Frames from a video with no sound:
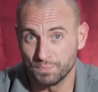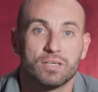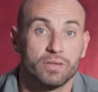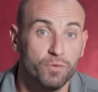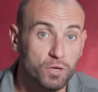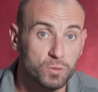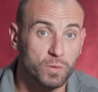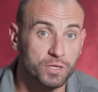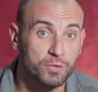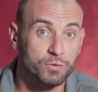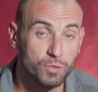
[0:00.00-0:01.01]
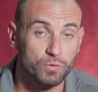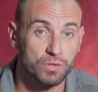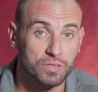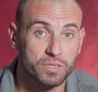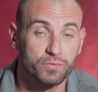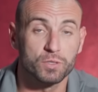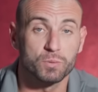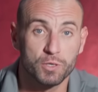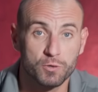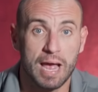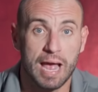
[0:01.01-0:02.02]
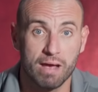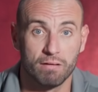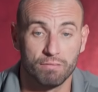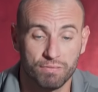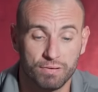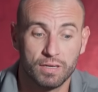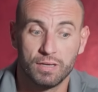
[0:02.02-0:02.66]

So the first way you do this, the first way you have